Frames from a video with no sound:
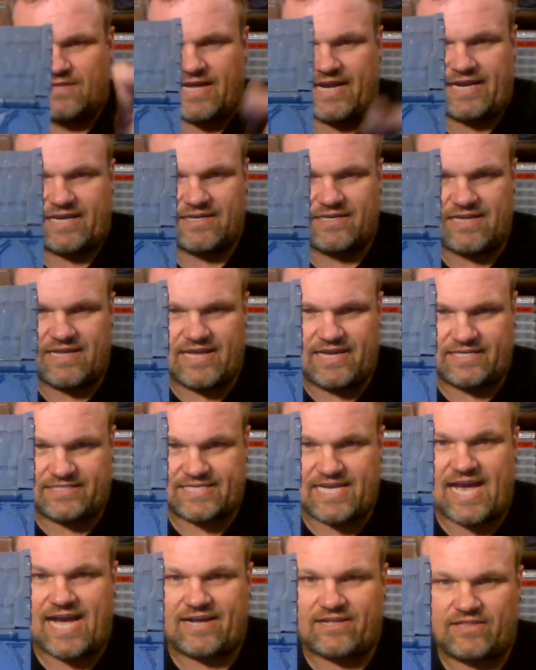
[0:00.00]
Like,
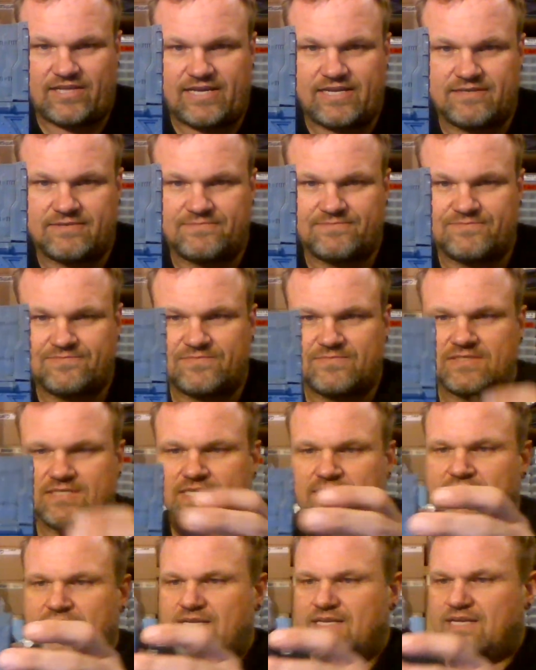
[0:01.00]
exactly.
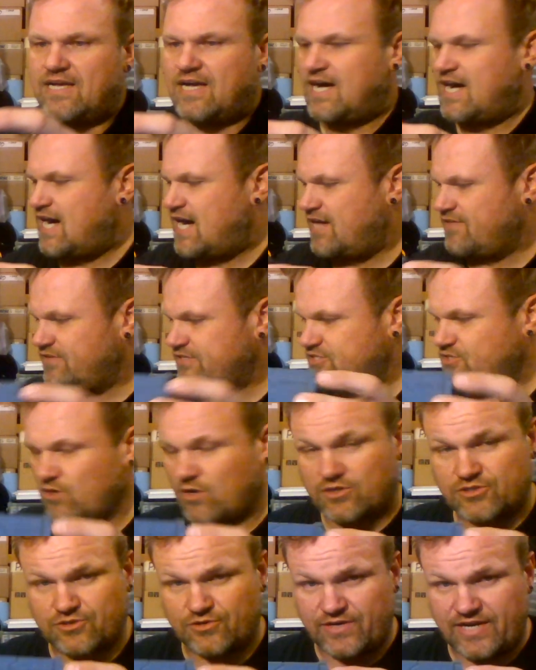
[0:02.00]
These
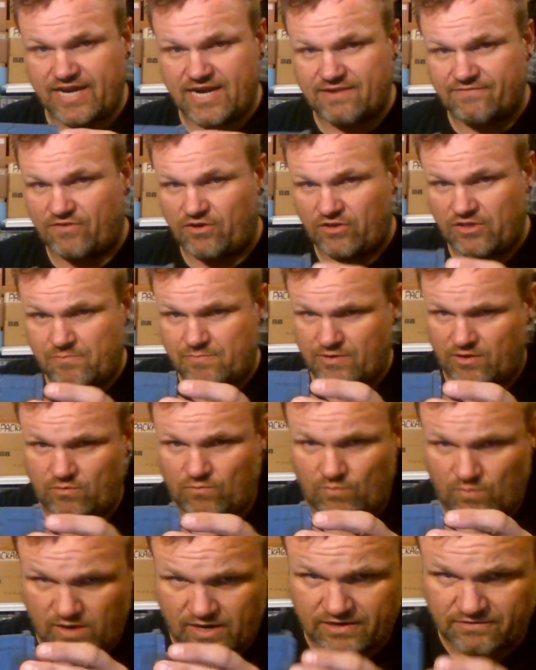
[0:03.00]
doors are neat. I've only built
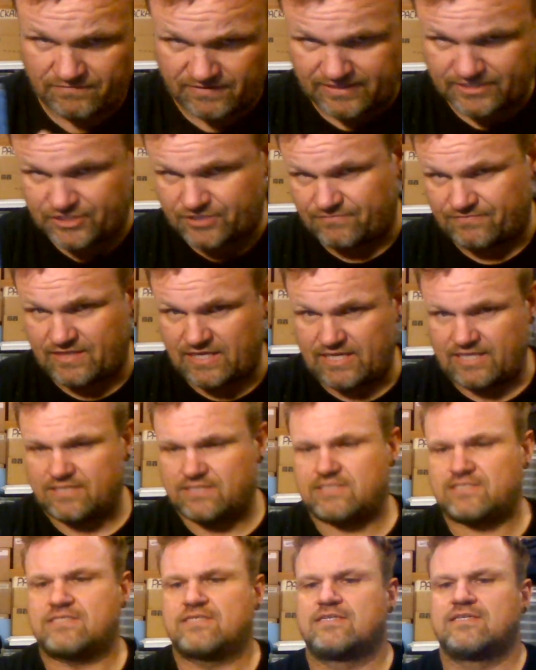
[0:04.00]
1 of each of
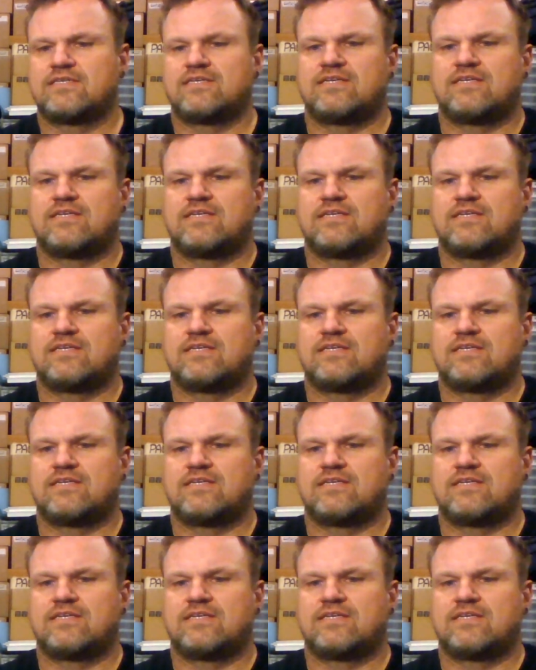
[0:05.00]
these.